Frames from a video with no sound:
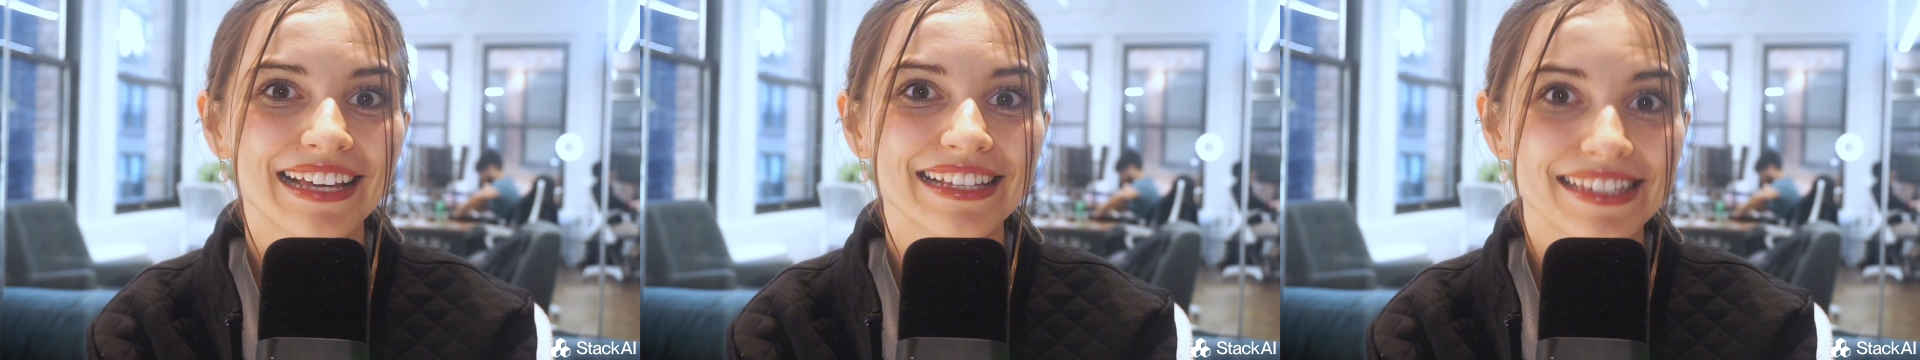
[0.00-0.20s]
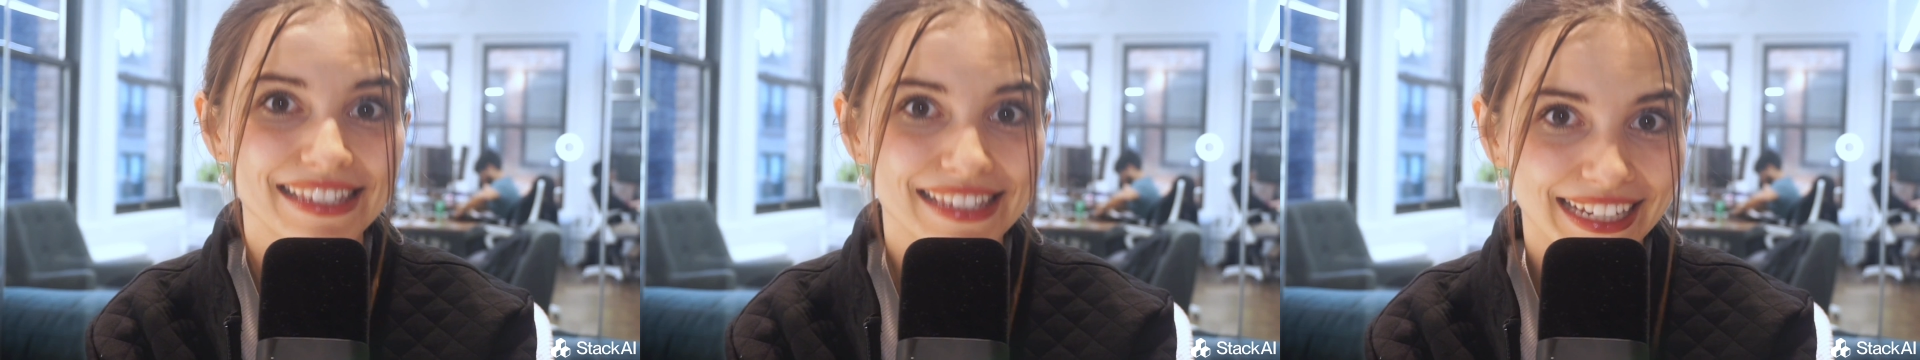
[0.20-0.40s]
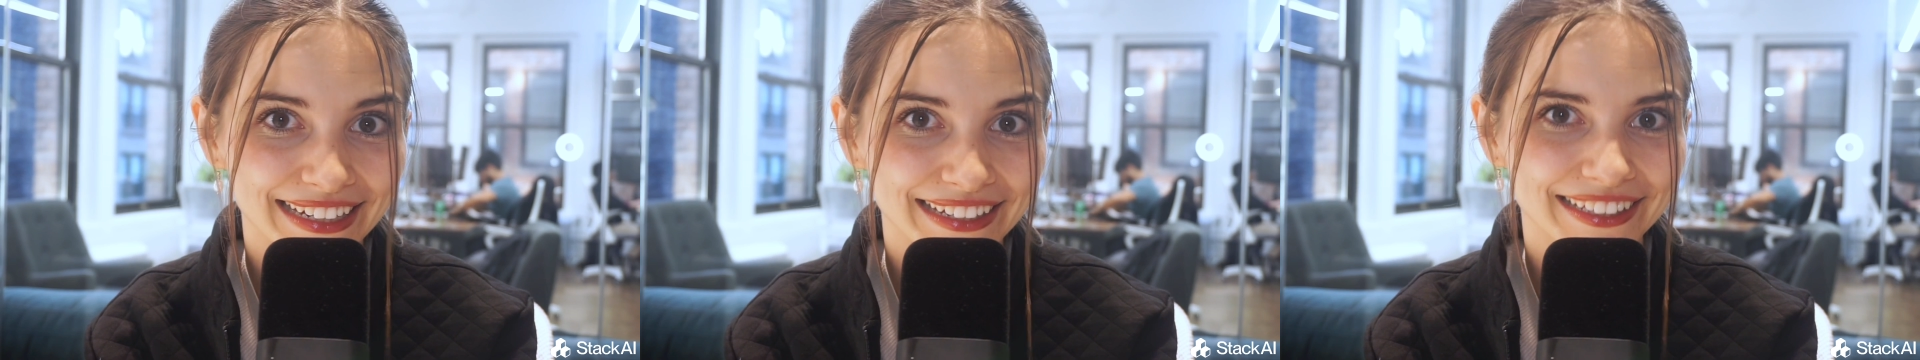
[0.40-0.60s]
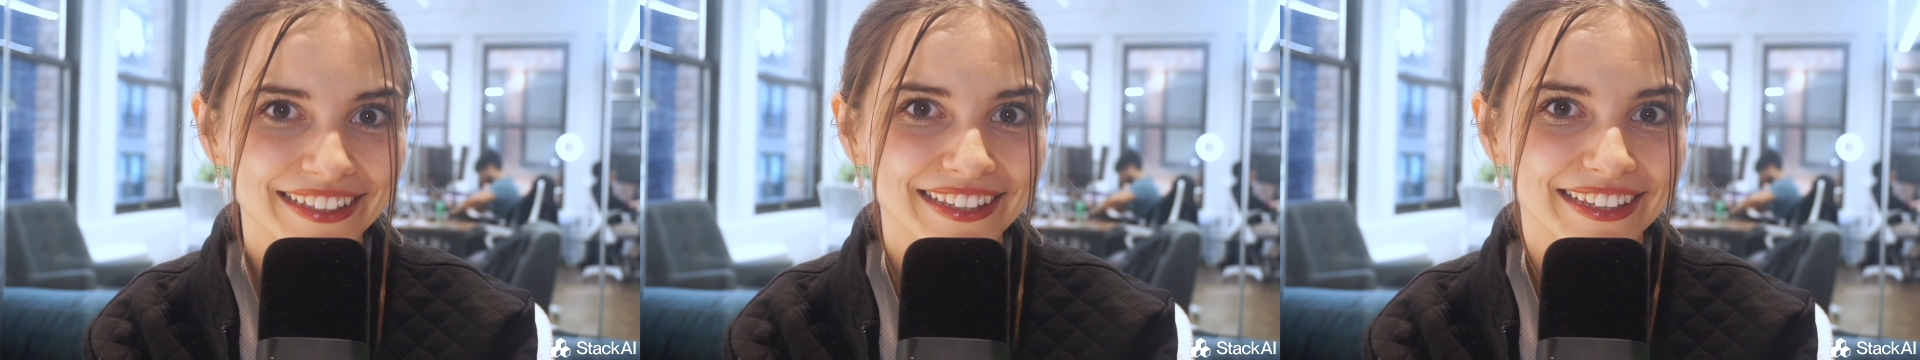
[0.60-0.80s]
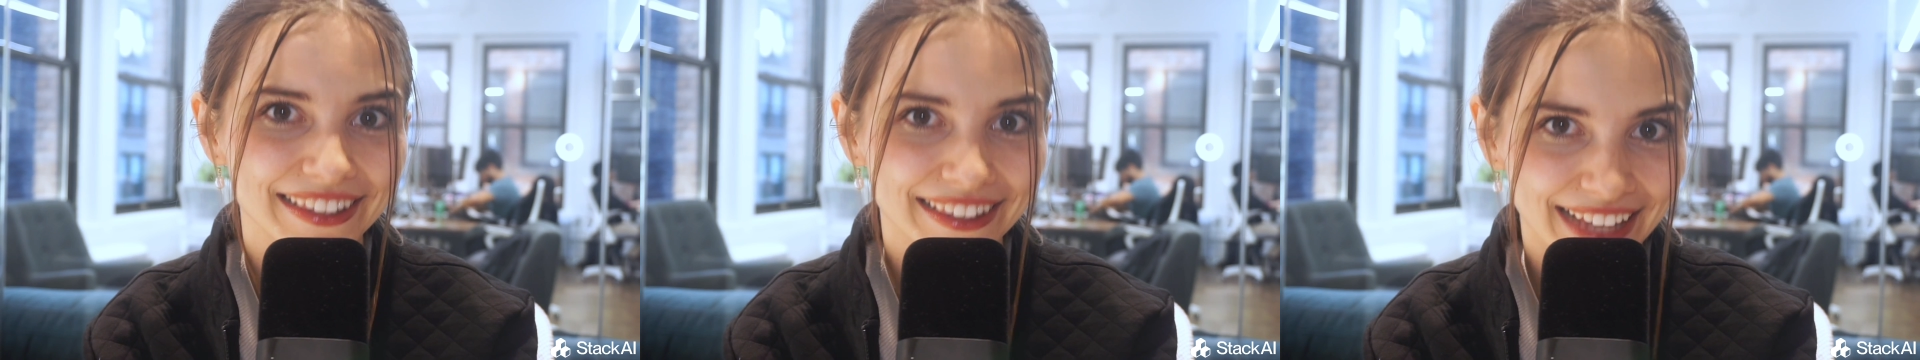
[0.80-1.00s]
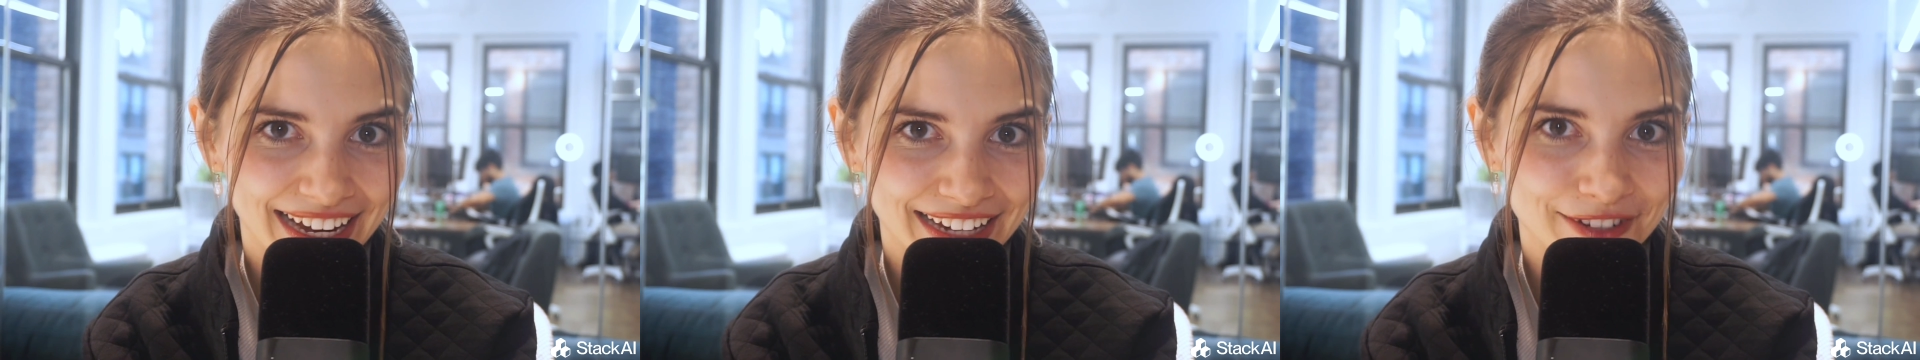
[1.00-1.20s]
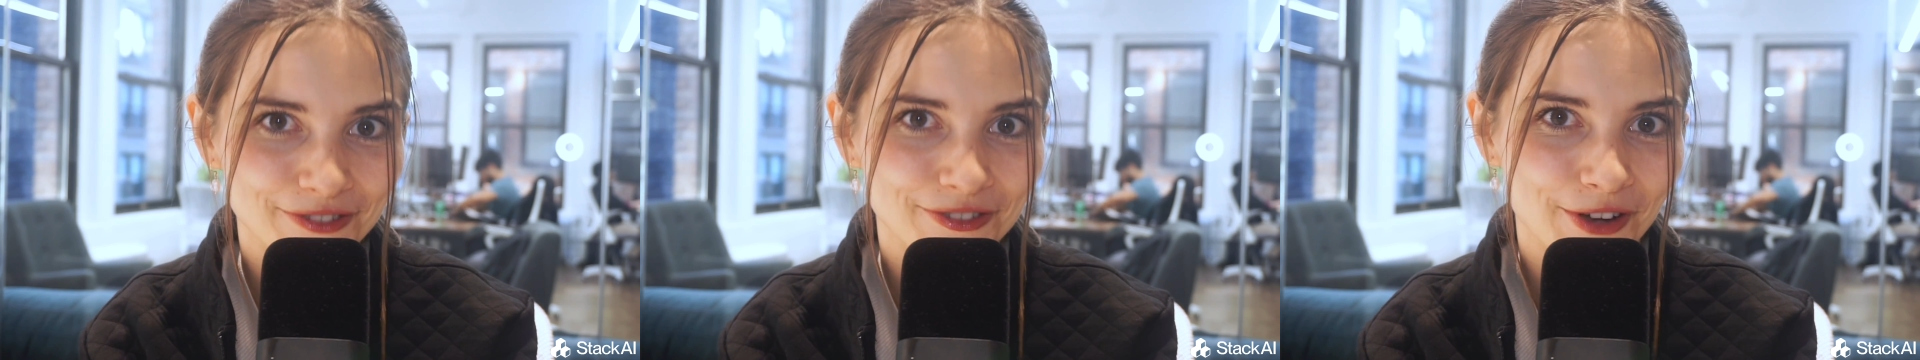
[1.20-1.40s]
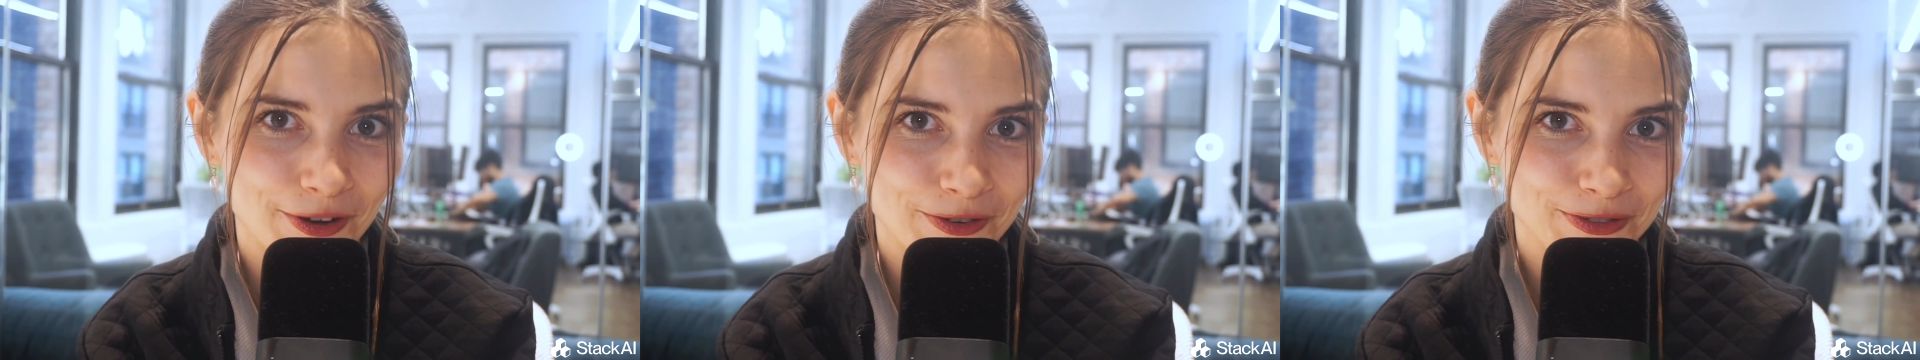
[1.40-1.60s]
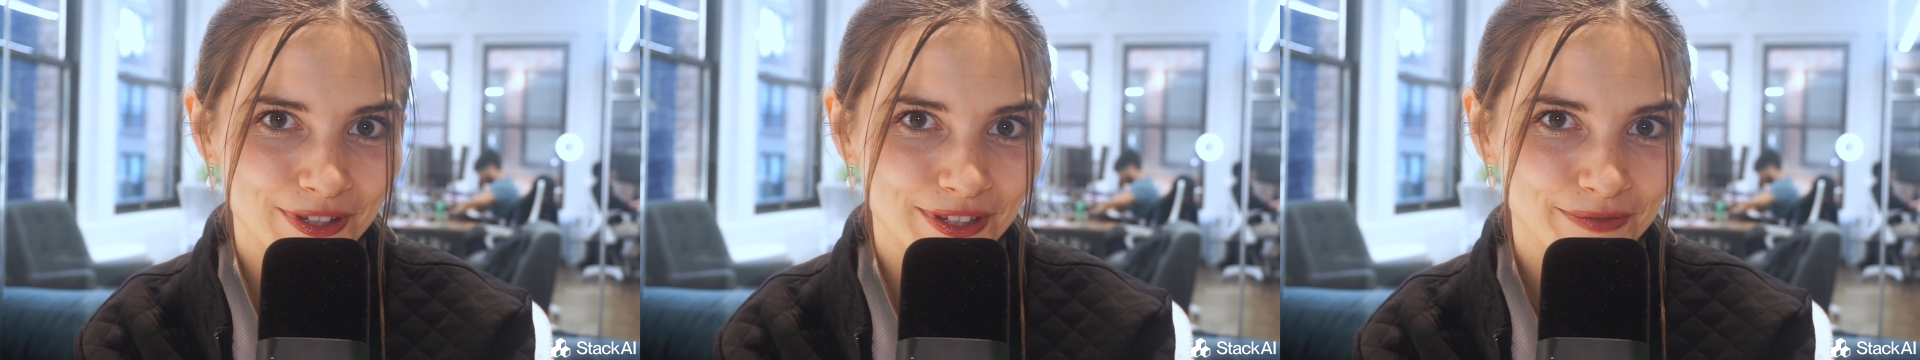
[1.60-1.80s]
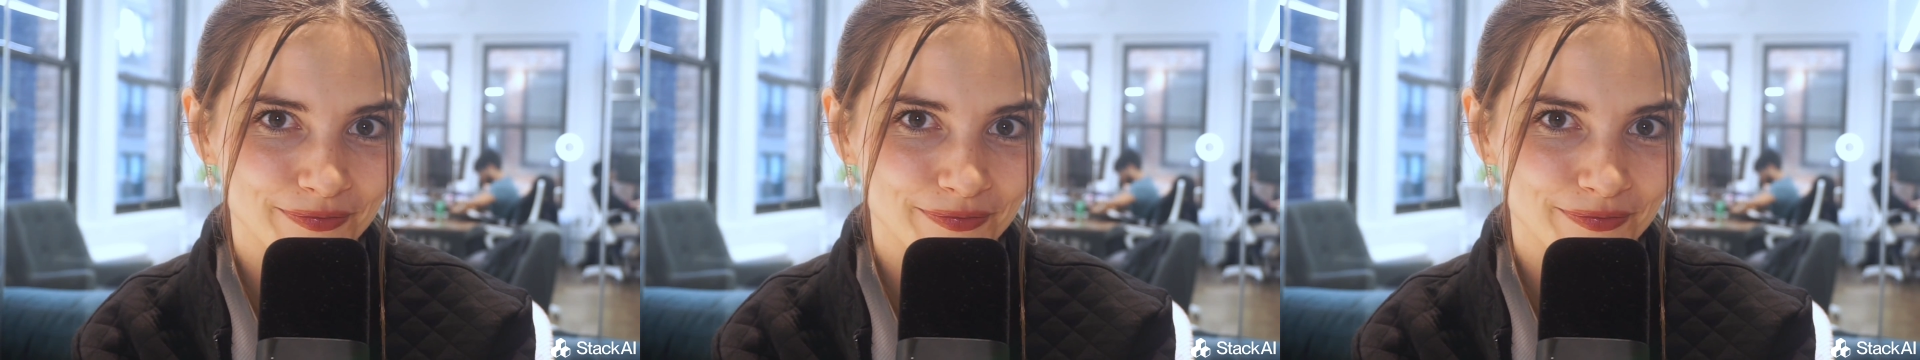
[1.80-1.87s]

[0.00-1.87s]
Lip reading: a single line of code.